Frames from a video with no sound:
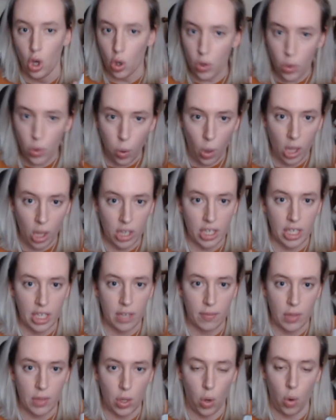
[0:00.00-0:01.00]
quality
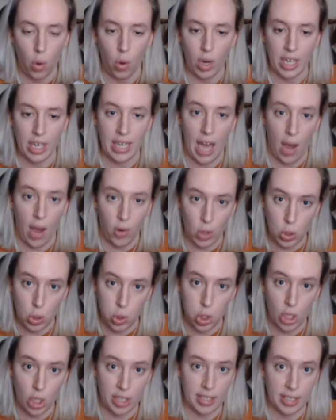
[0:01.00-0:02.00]
of the coin, how it
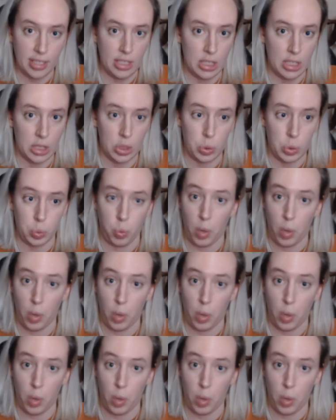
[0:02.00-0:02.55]
looks,